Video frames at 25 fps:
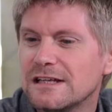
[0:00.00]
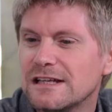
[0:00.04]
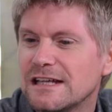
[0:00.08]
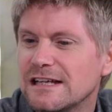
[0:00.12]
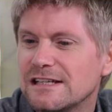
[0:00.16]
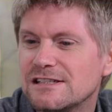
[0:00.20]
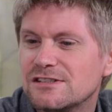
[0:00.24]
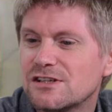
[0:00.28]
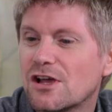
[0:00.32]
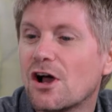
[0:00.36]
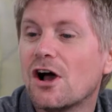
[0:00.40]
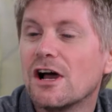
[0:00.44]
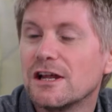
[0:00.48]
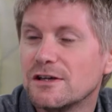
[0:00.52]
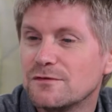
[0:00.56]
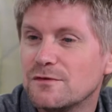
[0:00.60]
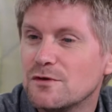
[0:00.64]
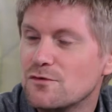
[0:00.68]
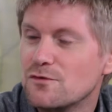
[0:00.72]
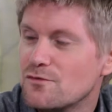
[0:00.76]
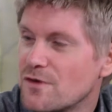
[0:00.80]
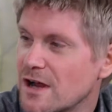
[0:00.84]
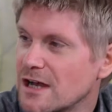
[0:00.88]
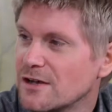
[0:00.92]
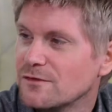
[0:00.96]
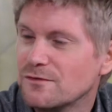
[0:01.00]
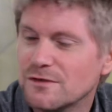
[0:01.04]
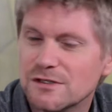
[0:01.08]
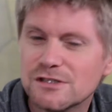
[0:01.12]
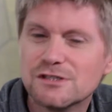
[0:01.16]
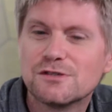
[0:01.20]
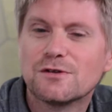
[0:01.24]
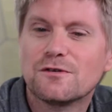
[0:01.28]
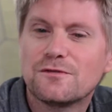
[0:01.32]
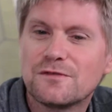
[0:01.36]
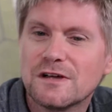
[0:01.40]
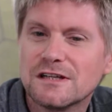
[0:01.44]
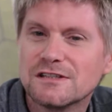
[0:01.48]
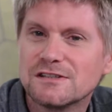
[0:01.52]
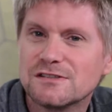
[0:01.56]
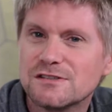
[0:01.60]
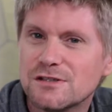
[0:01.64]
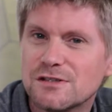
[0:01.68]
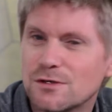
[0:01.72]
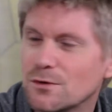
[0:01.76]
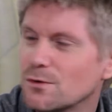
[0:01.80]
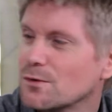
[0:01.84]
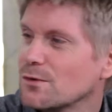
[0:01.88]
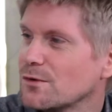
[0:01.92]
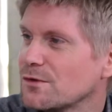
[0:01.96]
is kind of irrelevant to a
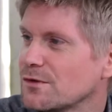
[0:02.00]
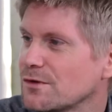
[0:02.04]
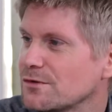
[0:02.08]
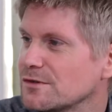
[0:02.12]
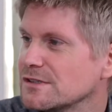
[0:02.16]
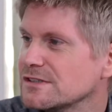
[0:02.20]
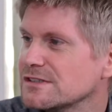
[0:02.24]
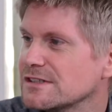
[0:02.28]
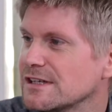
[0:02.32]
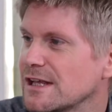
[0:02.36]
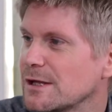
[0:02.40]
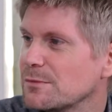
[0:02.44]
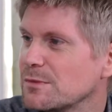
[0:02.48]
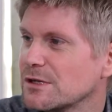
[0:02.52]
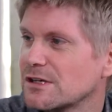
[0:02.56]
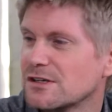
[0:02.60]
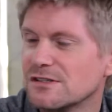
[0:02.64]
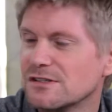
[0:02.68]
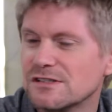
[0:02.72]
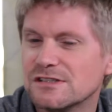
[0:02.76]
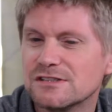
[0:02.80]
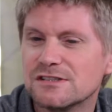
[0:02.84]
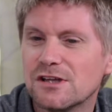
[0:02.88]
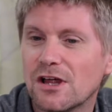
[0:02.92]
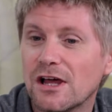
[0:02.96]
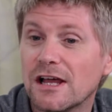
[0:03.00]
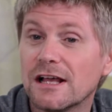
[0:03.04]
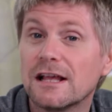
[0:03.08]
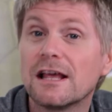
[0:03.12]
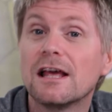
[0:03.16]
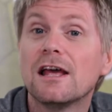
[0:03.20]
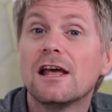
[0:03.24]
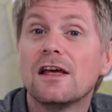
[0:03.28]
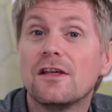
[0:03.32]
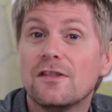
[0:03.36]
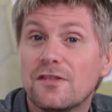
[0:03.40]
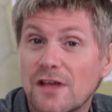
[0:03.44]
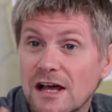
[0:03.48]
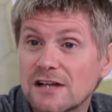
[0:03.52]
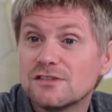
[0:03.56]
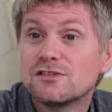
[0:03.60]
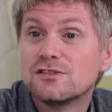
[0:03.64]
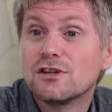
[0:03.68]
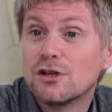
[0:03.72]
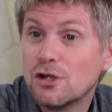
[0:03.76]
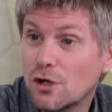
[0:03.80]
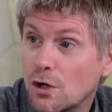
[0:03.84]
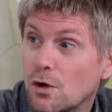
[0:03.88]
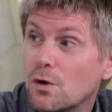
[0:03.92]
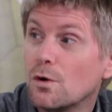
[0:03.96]
fantasy author, isn't it? Because it's like
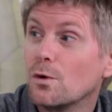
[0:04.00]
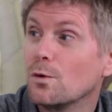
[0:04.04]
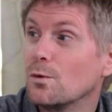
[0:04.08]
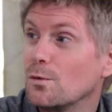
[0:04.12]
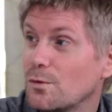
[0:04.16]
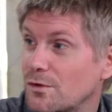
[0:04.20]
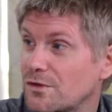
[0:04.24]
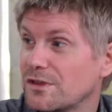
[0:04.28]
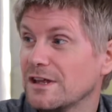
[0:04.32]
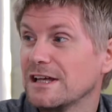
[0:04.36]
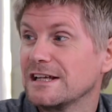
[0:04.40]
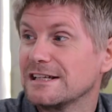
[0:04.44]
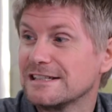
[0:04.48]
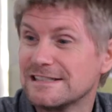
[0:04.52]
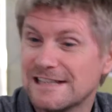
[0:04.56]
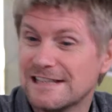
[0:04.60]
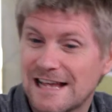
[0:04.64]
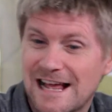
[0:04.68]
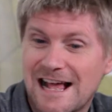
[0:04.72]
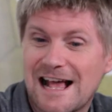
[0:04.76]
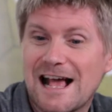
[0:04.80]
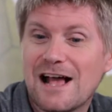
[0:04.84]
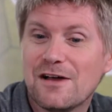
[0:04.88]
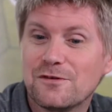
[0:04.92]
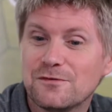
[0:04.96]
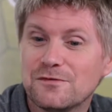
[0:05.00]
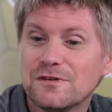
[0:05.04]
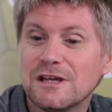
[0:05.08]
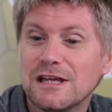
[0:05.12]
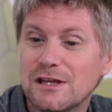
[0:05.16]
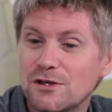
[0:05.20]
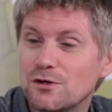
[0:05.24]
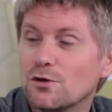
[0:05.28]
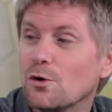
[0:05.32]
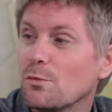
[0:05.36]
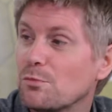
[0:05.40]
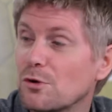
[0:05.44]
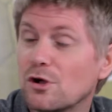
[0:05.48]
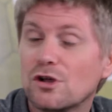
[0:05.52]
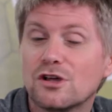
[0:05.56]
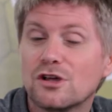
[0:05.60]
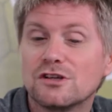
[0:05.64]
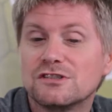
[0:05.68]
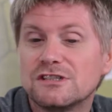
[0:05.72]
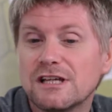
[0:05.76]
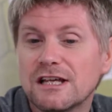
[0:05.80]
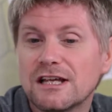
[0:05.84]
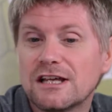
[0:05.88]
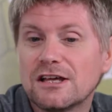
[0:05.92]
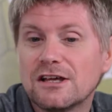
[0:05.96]
that's a cool thing to yeah, have yeah. in your book
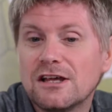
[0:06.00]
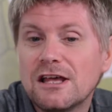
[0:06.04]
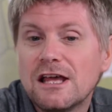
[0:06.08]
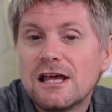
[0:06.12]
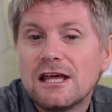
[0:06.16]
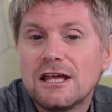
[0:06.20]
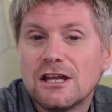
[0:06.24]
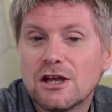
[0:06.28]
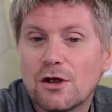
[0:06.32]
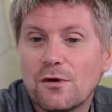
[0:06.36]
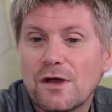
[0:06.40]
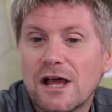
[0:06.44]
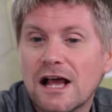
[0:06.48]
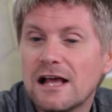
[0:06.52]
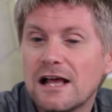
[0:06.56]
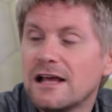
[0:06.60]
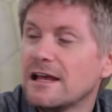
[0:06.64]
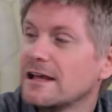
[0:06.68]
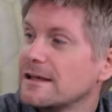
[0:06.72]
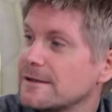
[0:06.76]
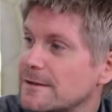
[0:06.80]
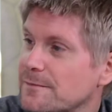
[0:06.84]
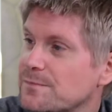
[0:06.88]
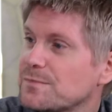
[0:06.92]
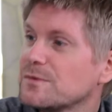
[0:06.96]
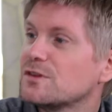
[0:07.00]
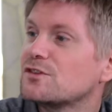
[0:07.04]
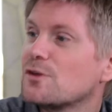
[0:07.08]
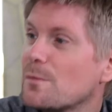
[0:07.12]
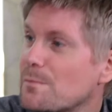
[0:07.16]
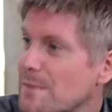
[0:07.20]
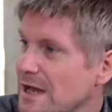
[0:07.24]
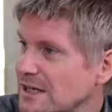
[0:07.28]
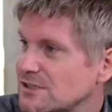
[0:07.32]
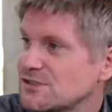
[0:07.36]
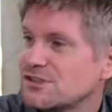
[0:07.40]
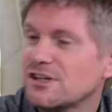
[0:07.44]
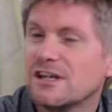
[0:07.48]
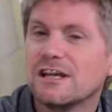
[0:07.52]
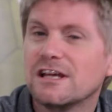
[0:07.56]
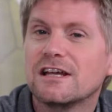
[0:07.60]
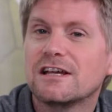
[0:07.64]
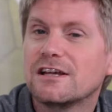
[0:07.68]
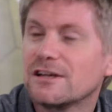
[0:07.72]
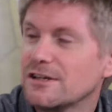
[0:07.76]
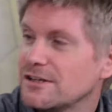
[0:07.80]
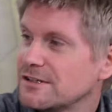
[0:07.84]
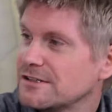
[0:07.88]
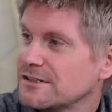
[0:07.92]
because it, yeah. you know, it lends itself so to beautifully